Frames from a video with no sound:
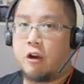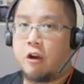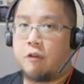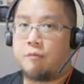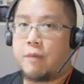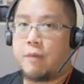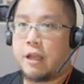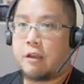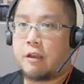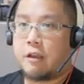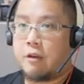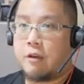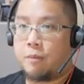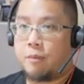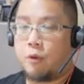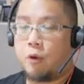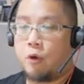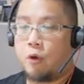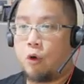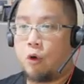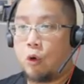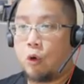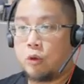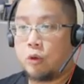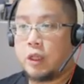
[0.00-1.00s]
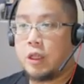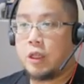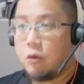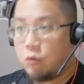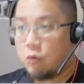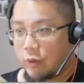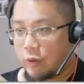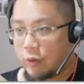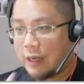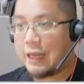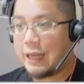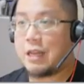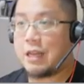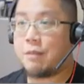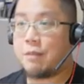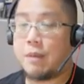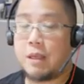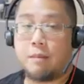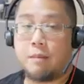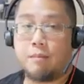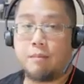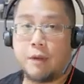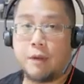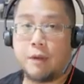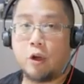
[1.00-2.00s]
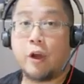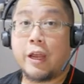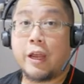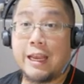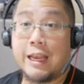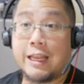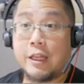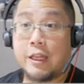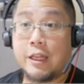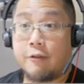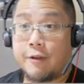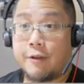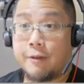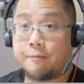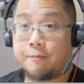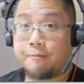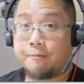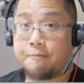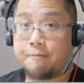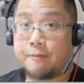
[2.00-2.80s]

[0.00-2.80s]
of my crypto holding will likely be Bitcoin and Ethereum